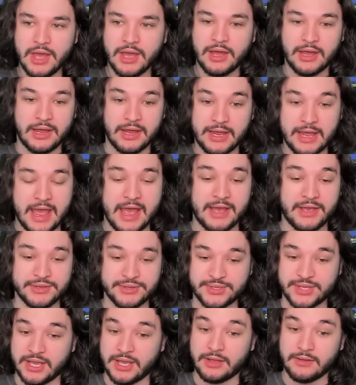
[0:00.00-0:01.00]

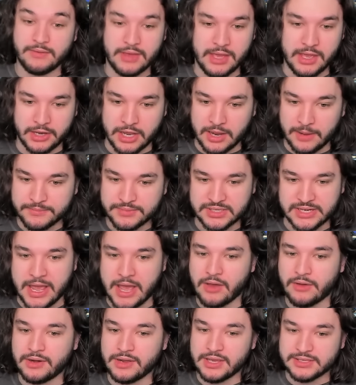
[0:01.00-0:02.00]
as it comes
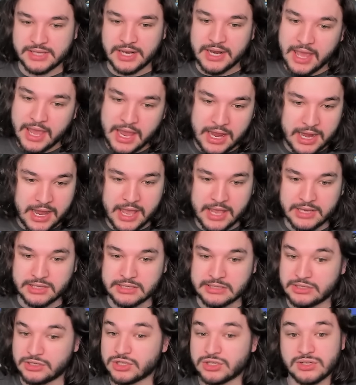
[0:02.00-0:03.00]
down, is an
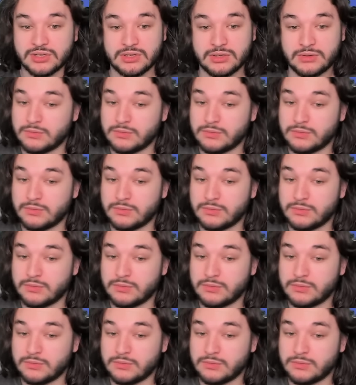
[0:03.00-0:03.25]
8/8, just